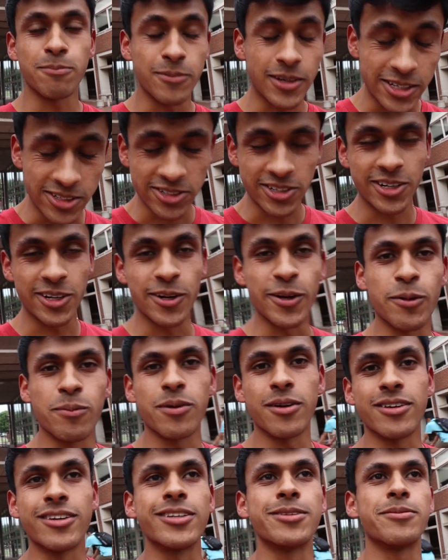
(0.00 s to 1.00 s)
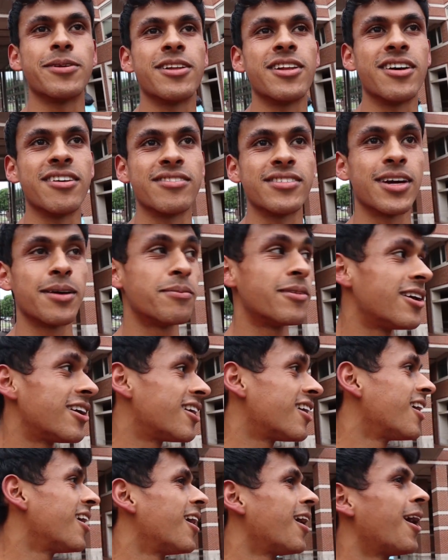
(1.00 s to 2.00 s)
ma major here, you're probably gonna spend a lot of time
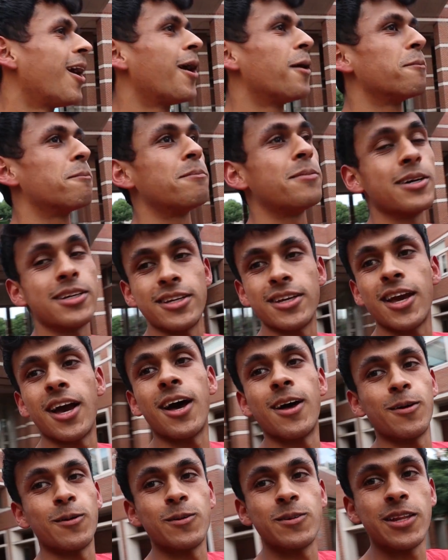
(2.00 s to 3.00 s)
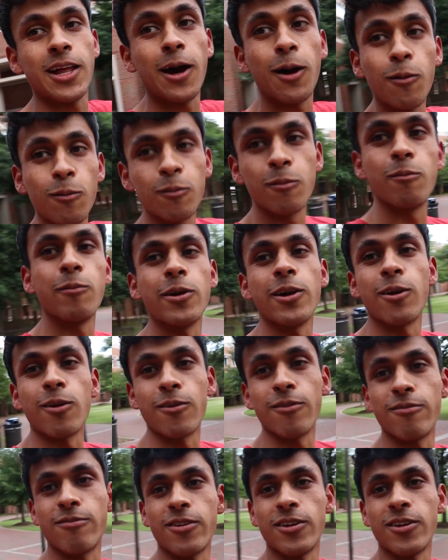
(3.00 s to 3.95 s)
there. But yeah, now we are in